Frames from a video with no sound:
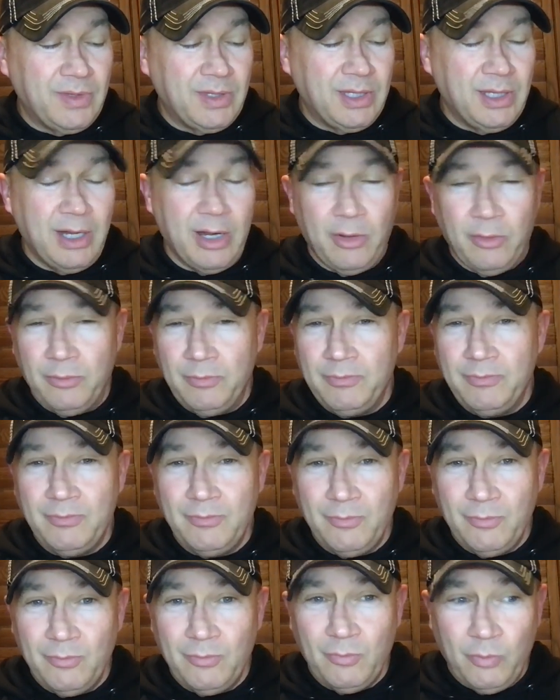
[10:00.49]
you know,
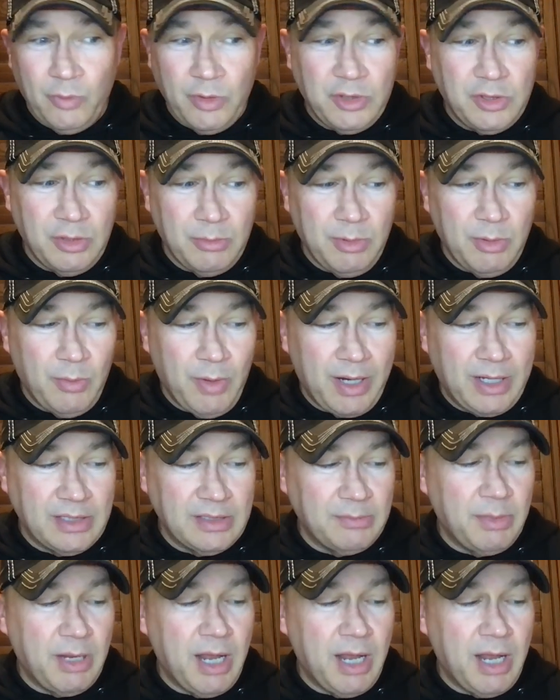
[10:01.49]
we should be reckoned.